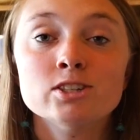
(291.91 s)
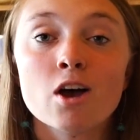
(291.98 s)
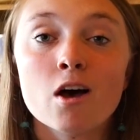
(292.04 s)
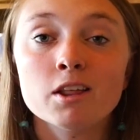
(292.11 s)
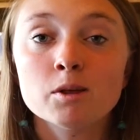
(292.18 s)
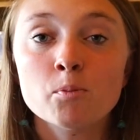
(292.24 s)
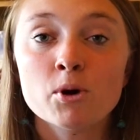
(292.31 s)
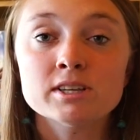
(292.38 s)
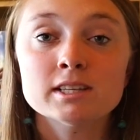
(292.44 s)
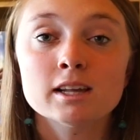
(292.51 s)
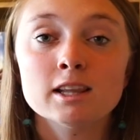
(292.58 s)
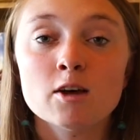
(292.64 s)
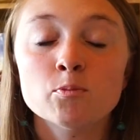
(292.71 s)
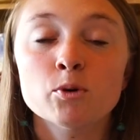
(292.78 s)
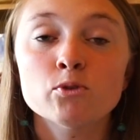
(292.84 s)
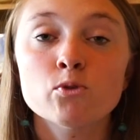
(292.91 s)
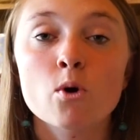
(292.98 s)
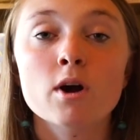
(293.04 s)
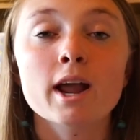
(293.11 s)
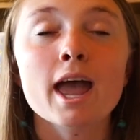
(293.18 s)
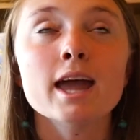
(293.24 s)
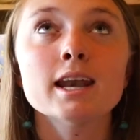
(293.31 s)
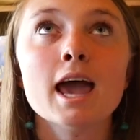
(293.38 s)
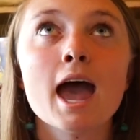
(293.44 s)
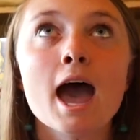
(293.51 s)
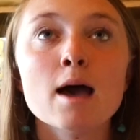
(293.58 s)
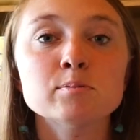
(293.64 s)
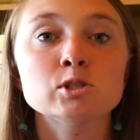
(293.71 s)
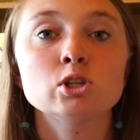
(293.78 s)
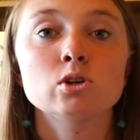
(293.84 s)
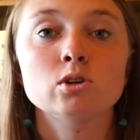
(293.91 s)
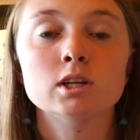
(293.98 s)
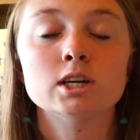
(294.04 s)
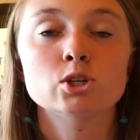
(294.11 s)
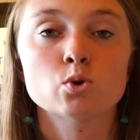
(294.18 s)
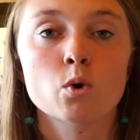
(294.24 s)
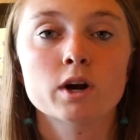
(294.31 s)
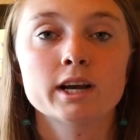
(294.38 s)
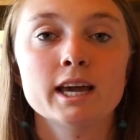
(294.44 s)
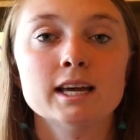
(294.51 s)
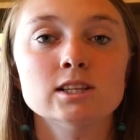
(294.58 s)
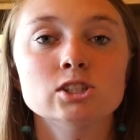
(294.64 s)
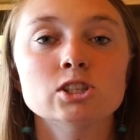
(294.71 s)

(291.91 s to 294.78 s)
To All the Boys I Loved Before and absolutely adored it,